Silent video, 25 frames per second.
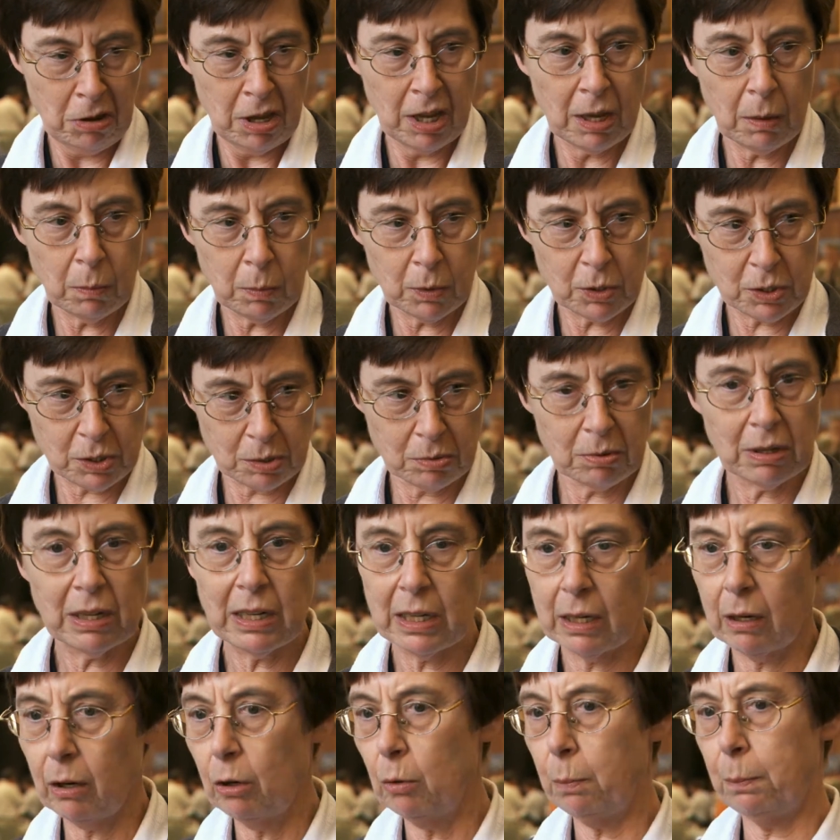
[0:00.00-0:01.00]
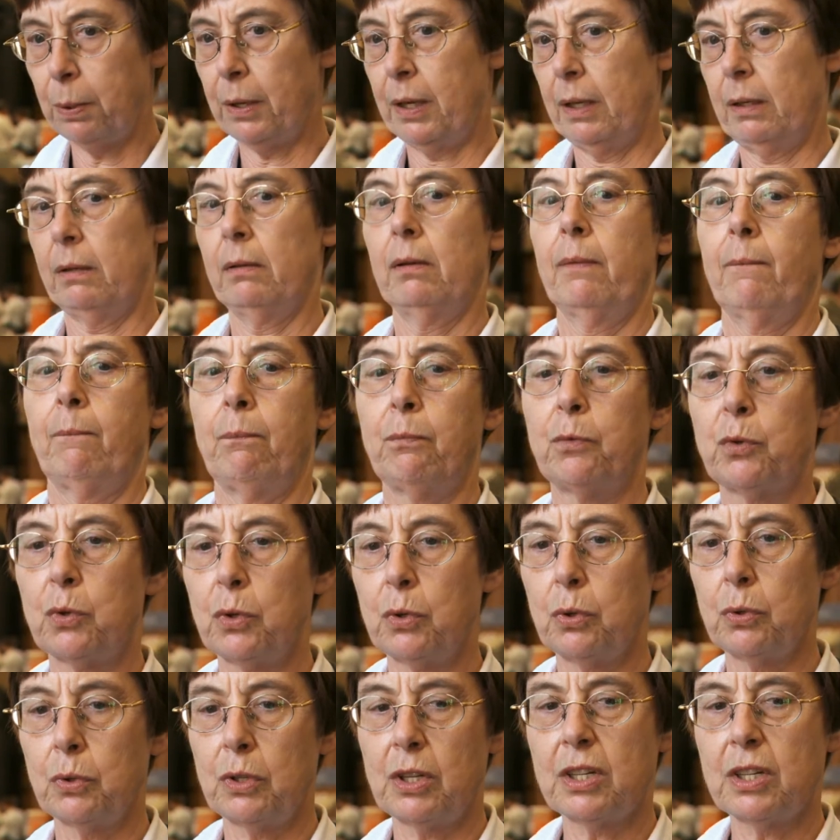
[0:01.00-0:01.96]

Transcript: he was really open to